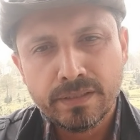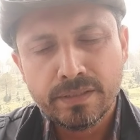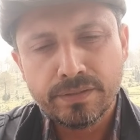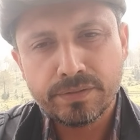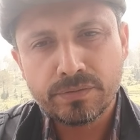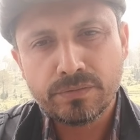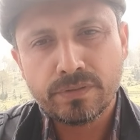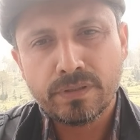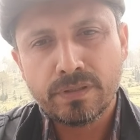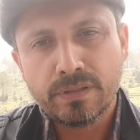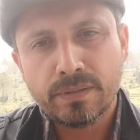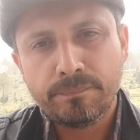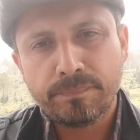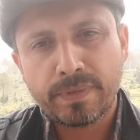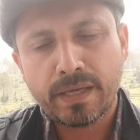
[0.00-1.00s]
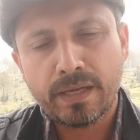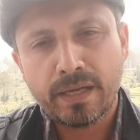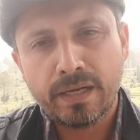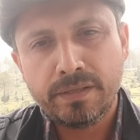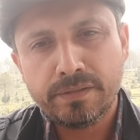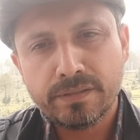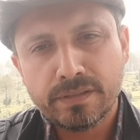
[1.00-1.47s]

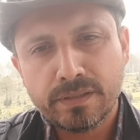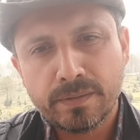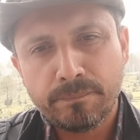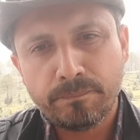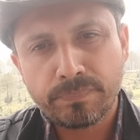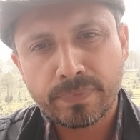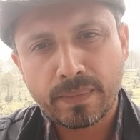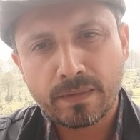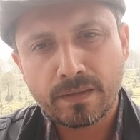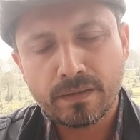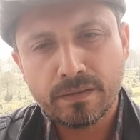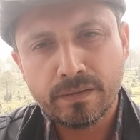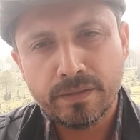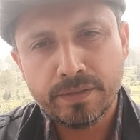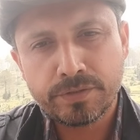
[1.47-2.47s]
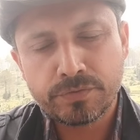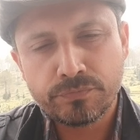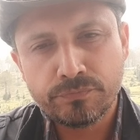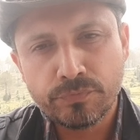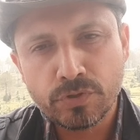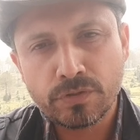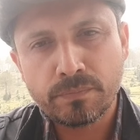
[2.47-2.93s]
And it
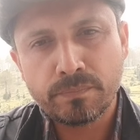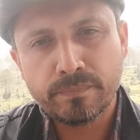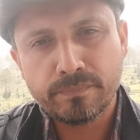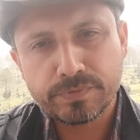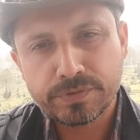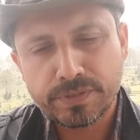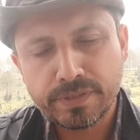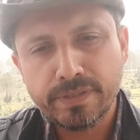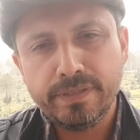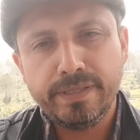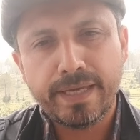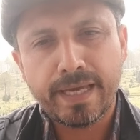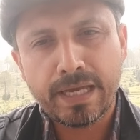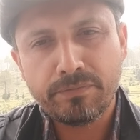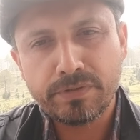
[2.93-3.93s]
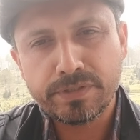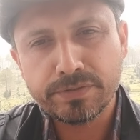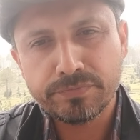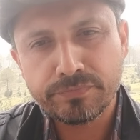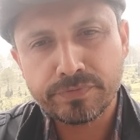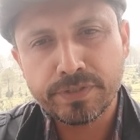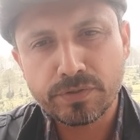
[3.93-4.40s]
would certainly have a
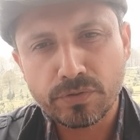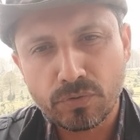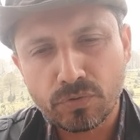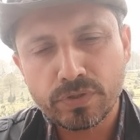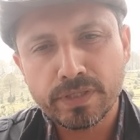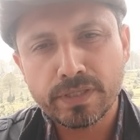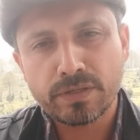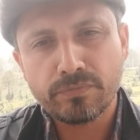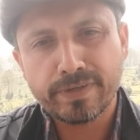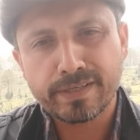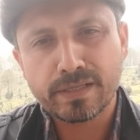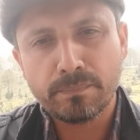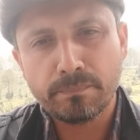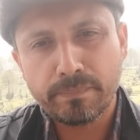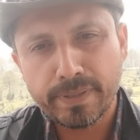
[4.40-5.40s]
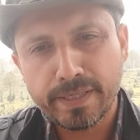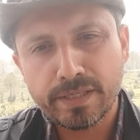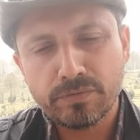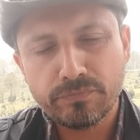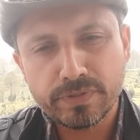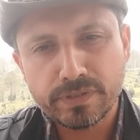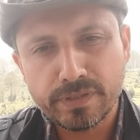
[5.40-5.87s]
different odor when
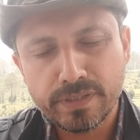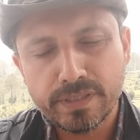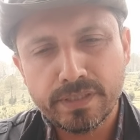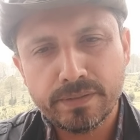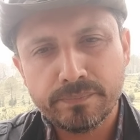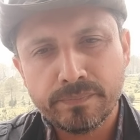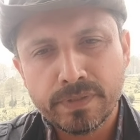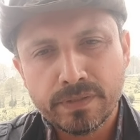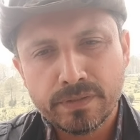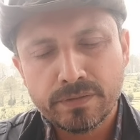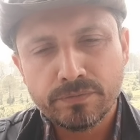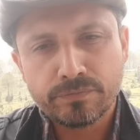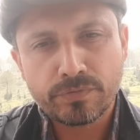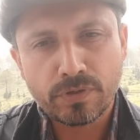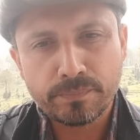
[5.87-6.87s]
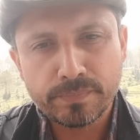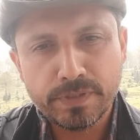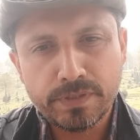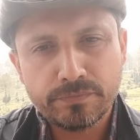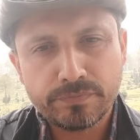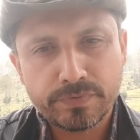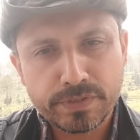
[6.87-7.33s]
compared with ghee from
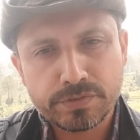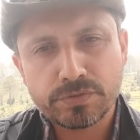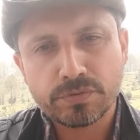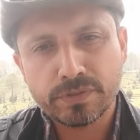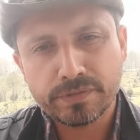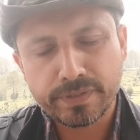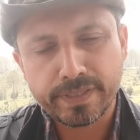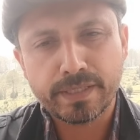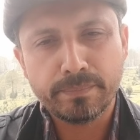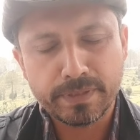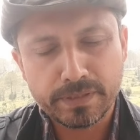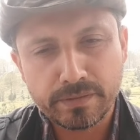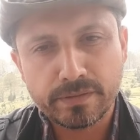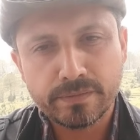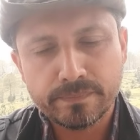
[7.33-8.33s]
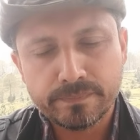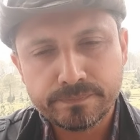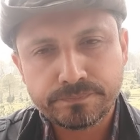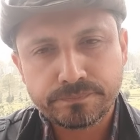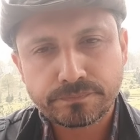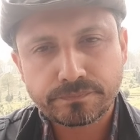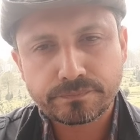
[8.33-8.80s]
the first or the second method.
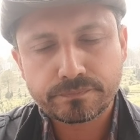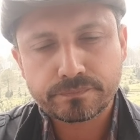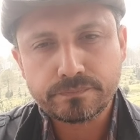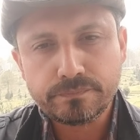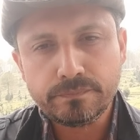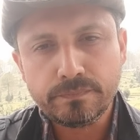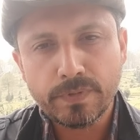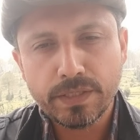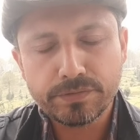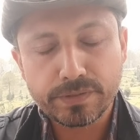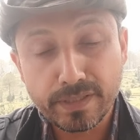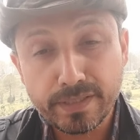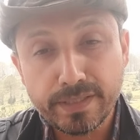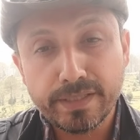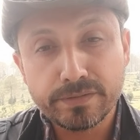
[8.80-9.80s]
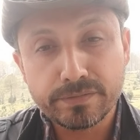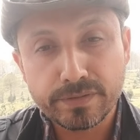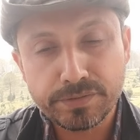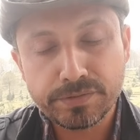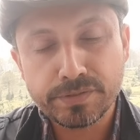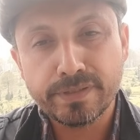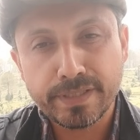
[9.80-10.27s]
It certainly is
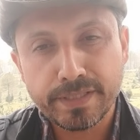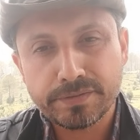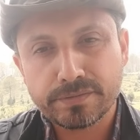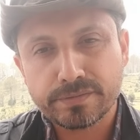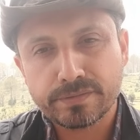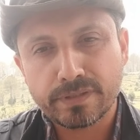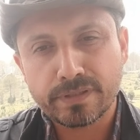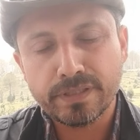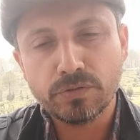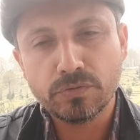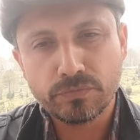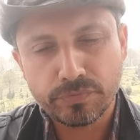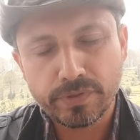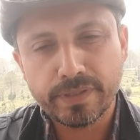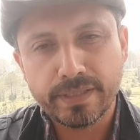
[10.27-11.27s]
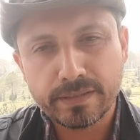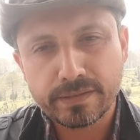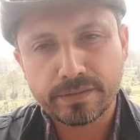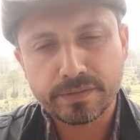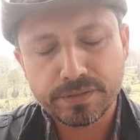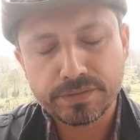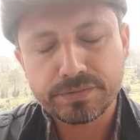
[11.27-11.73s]
rich in taste, certainly good for your health,
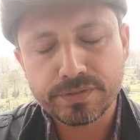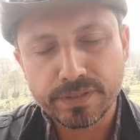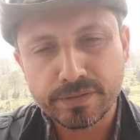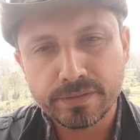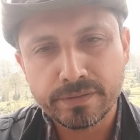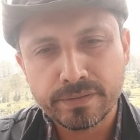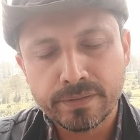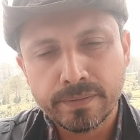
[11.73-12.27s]
as I just stated.